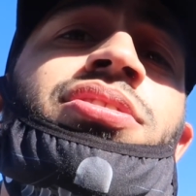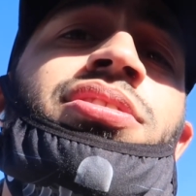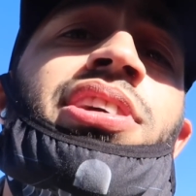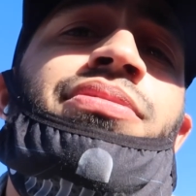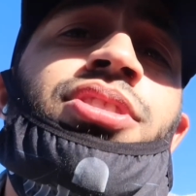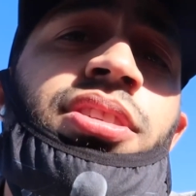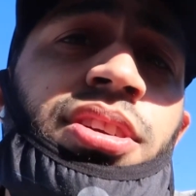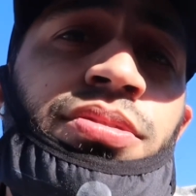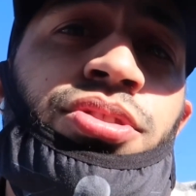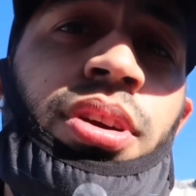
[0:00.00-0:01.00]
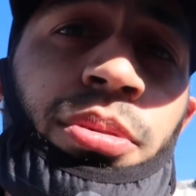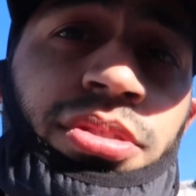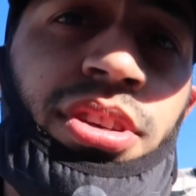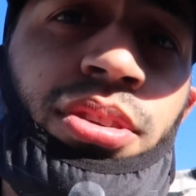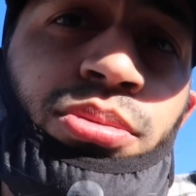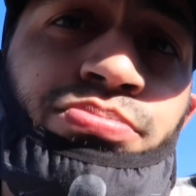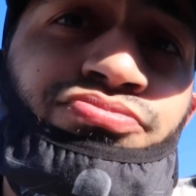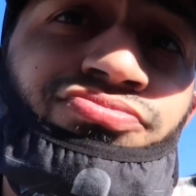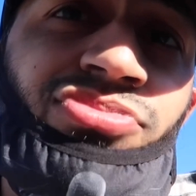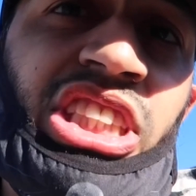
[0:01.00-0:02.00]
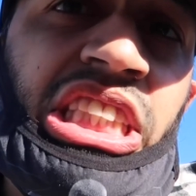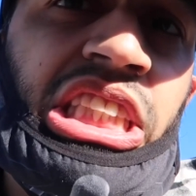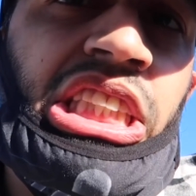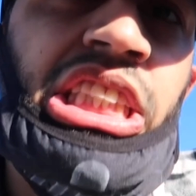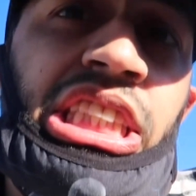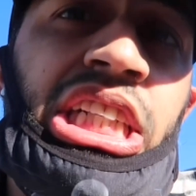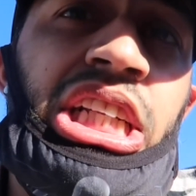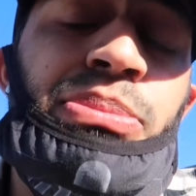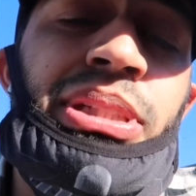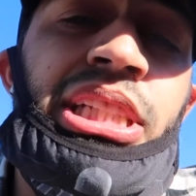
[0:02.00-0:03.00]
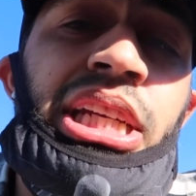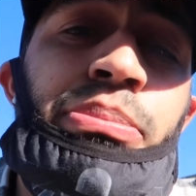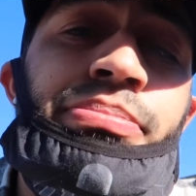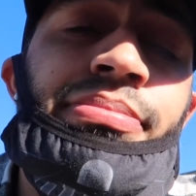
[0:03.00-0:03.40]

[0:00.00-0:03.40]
I have chocolate covered strawberries at home. Calling my name.